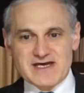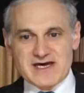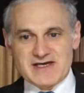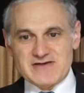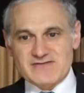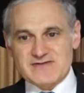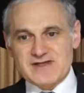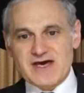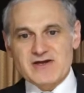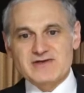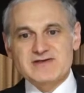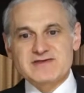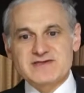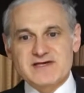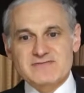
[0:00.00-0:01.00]
And if you're not on
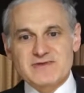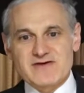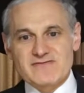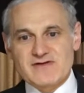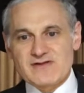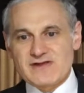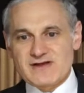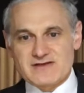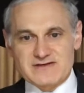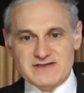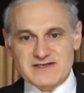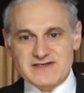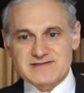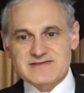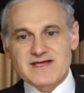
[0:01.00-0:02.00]
the same level,
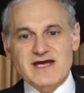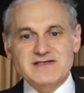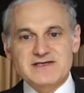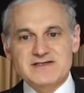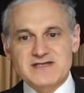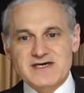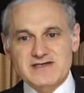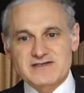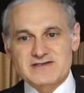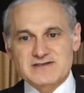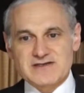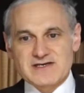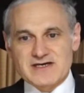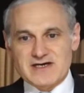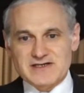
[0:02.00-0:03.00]
it's not
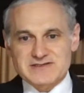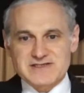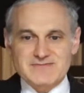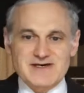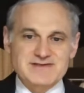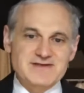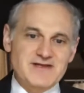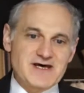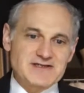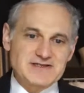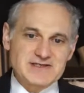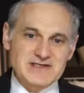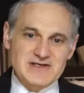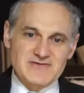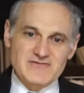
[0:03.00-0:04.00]
connected. Hashem has a lot
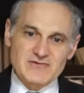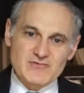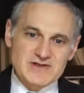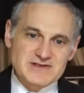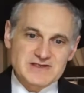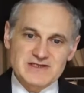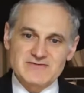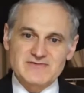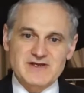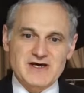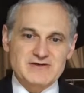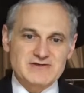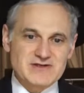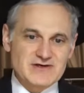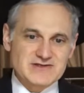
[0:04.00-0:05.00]
to give. He wants to give it
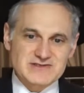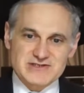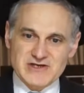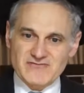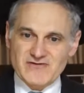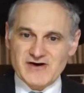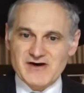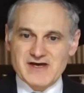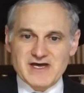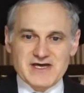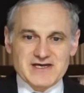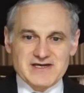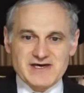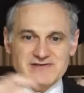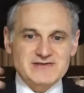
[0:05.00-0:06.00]
out to us. Shefa.
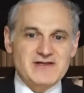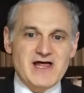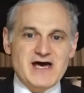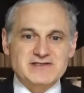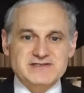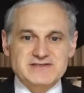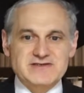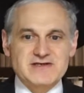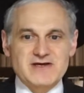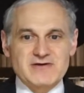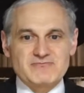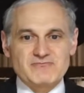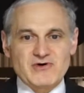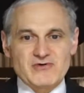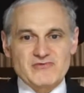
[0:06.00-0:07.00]
He has a lot.
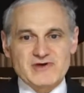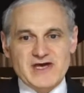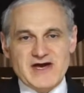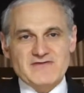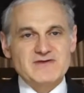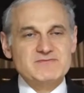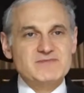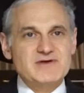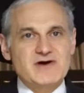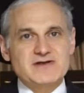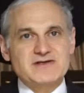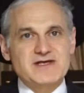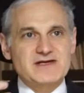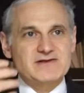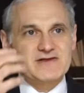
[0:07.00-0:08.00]
But we have to be
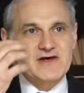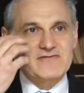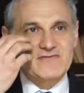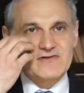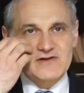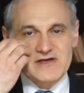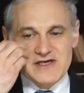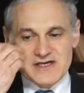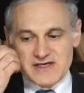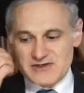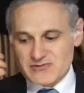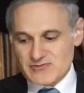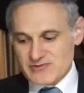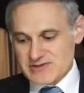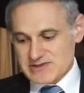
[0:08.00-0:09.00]
on that level
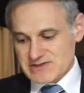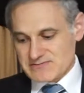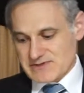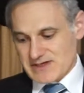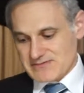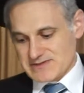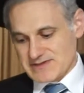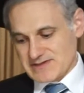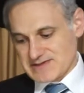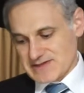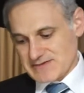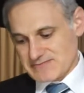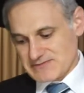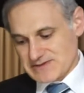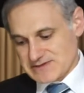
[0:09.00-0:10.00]
in order to be able to
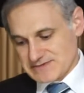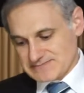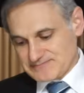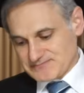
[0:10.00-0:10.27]
accept it.